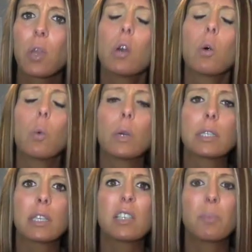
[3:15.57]
Once
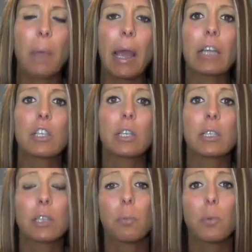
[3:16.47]
this badge is
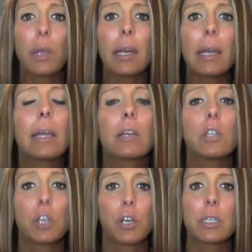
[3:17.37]
completed, it
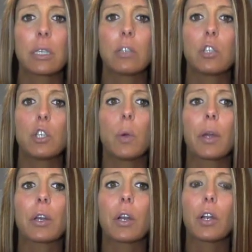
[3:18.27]
turns into
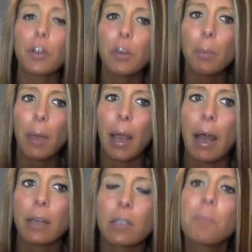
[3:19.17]
an Earth
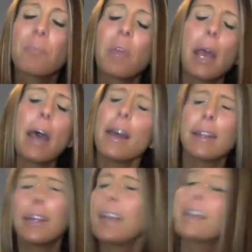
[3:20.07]
pass,
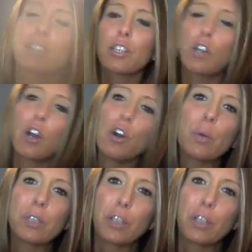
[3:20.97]
and they get to go to